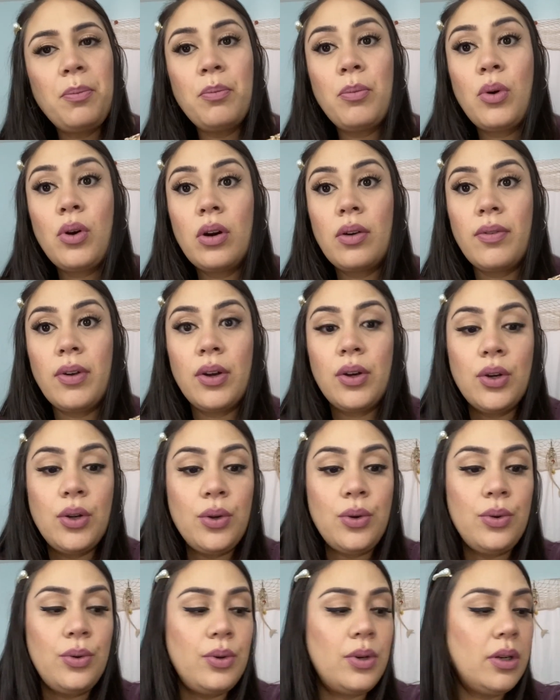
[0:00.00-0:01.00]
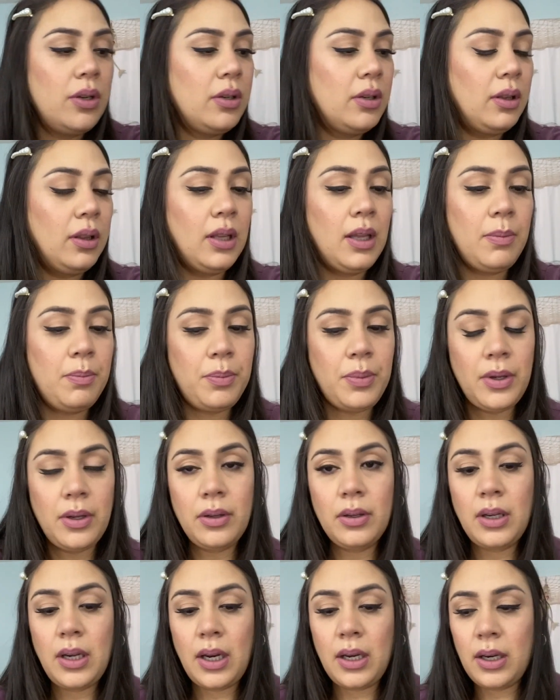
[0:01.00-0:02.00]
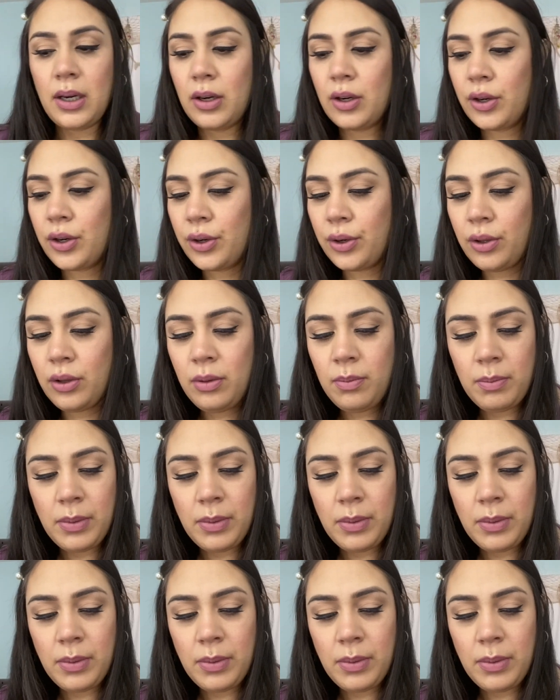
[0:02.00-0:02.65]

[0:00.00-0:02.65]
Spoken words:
more of a nude lip kind of girl.